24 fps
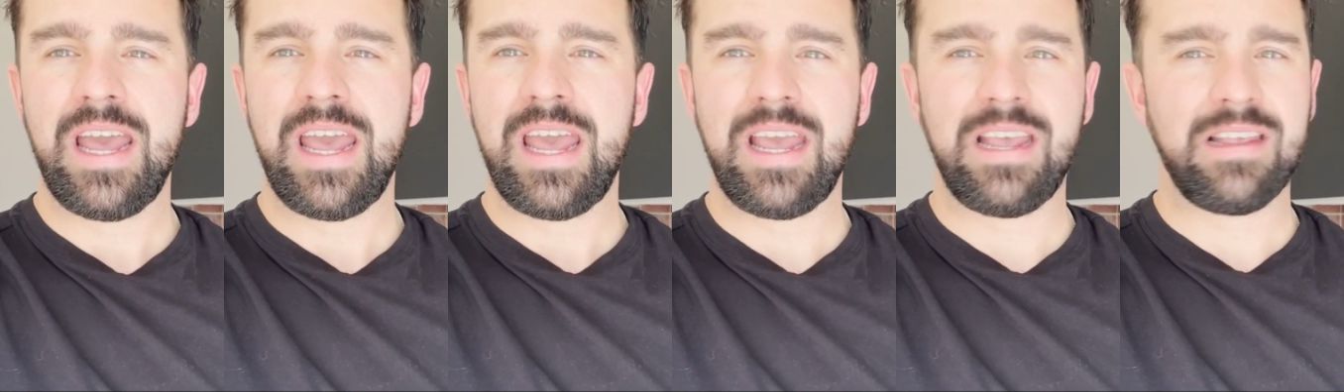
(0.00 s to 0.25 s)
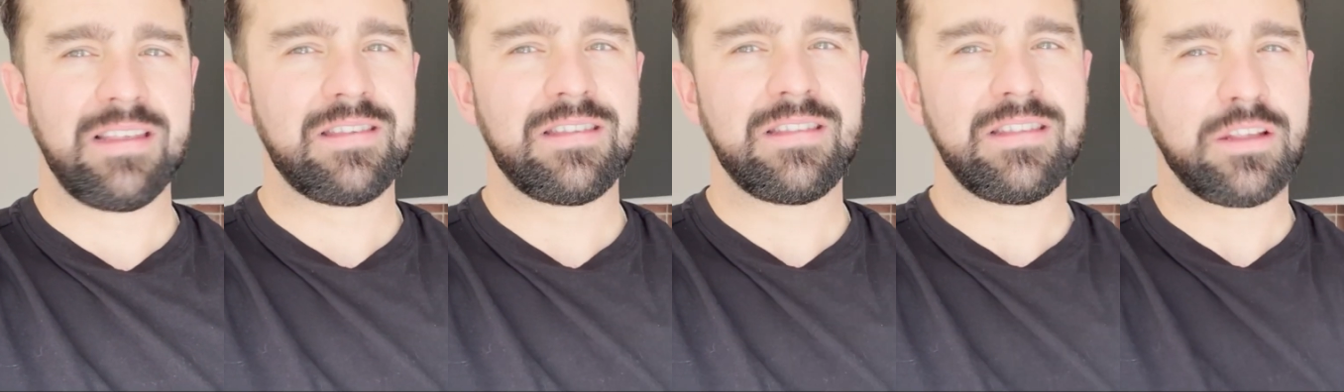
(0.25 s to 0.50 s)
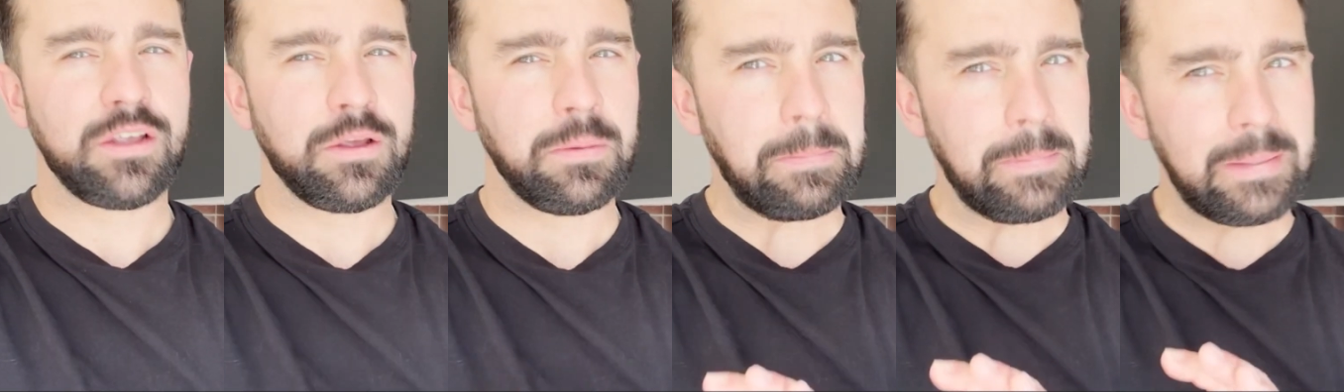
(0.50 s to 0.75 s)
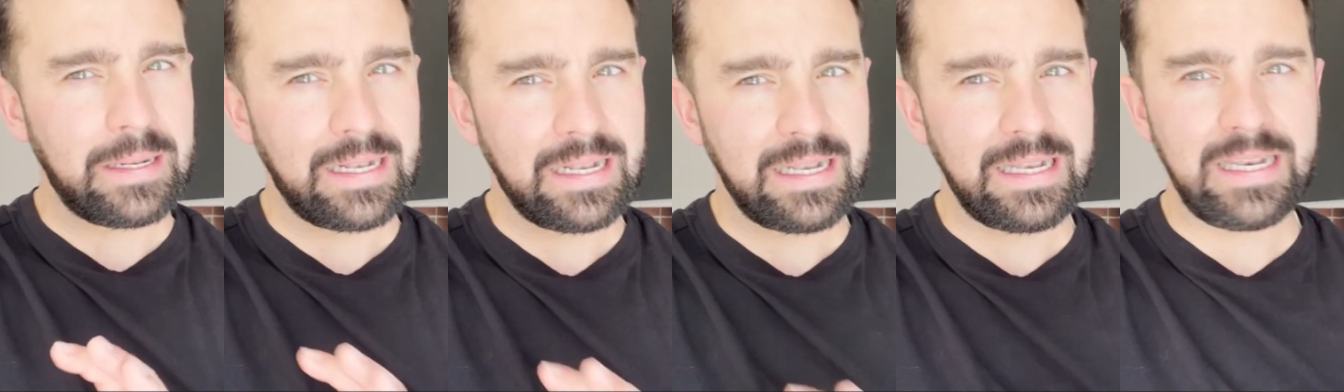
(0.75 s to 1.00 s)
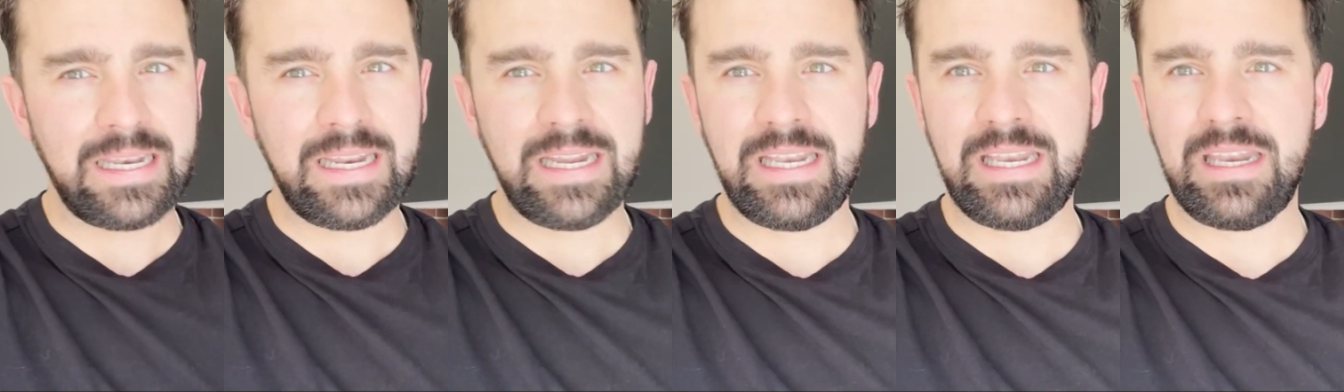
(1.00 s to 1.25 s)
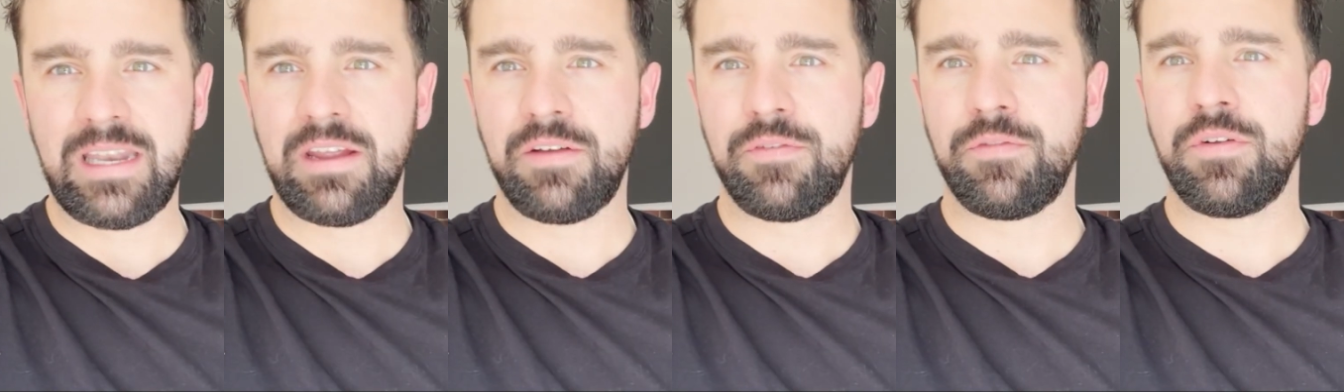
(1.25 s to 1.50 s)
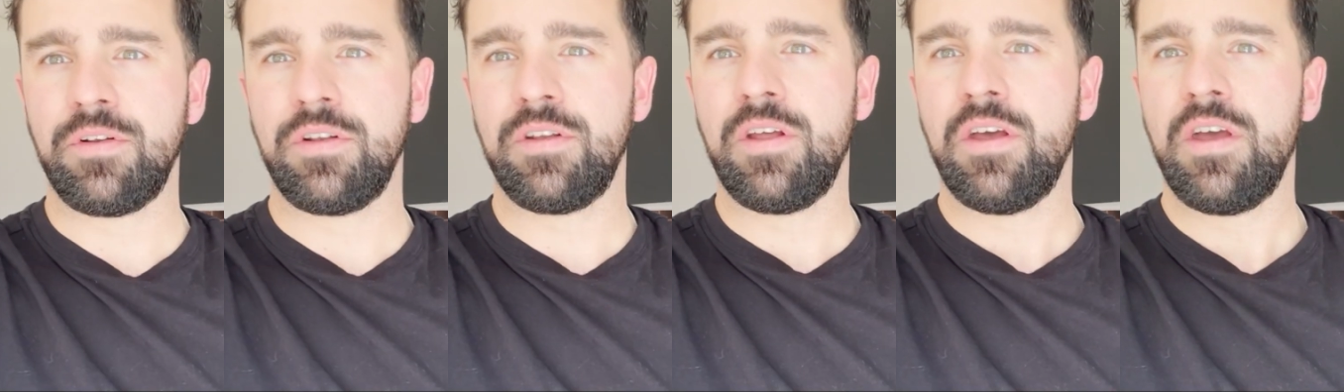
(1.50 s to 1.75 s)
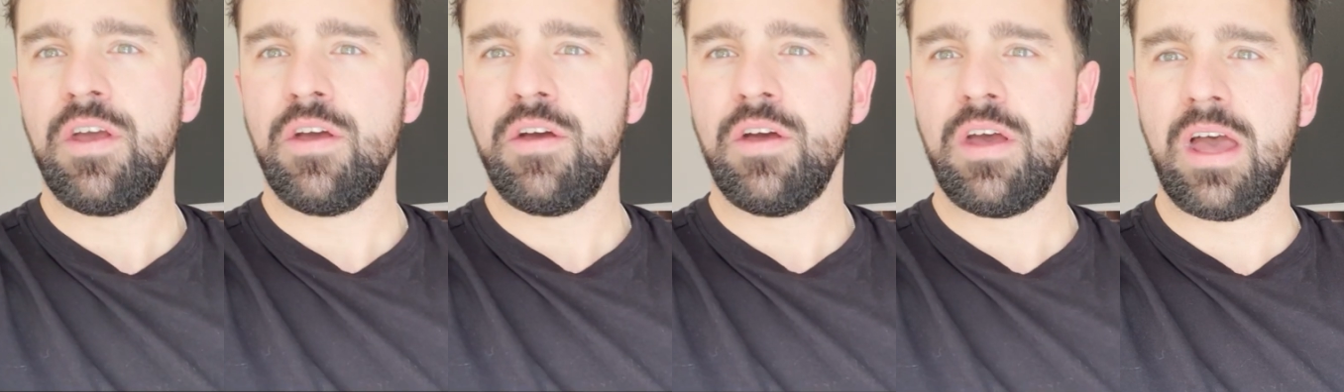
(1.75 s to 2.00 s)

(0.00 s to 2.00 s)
it's completely different